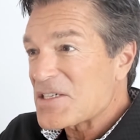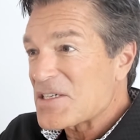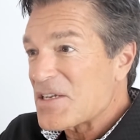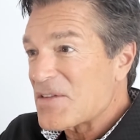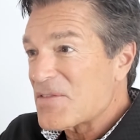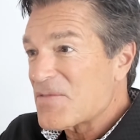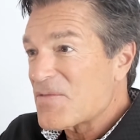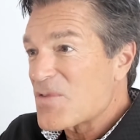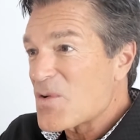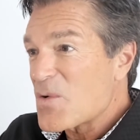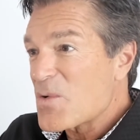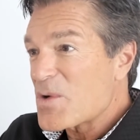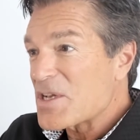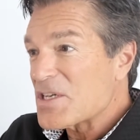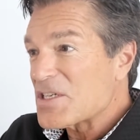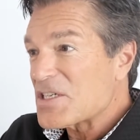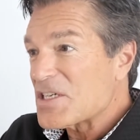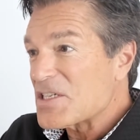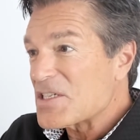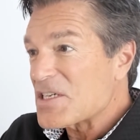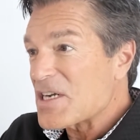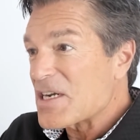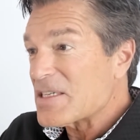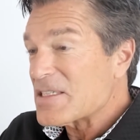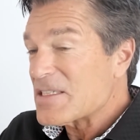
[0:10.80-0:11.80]
it
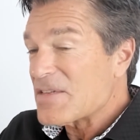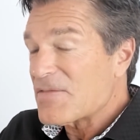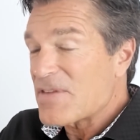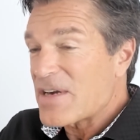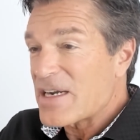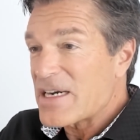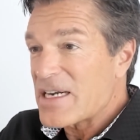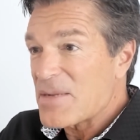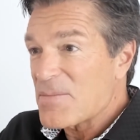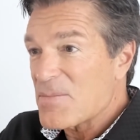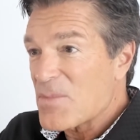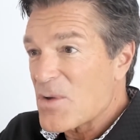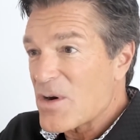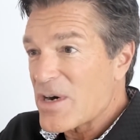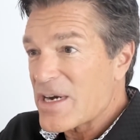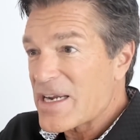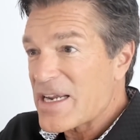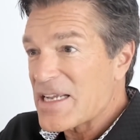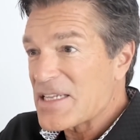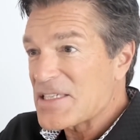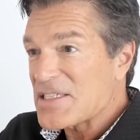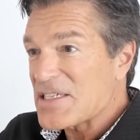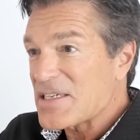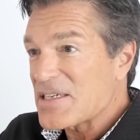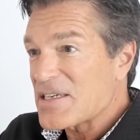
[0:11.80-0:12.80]
focuses on defining
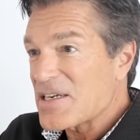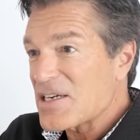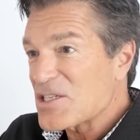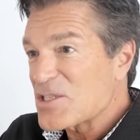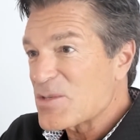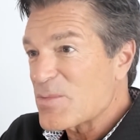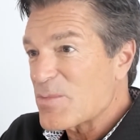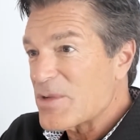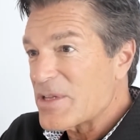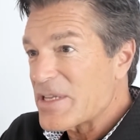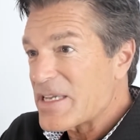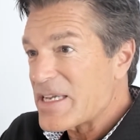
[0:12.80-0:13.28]
markets and customer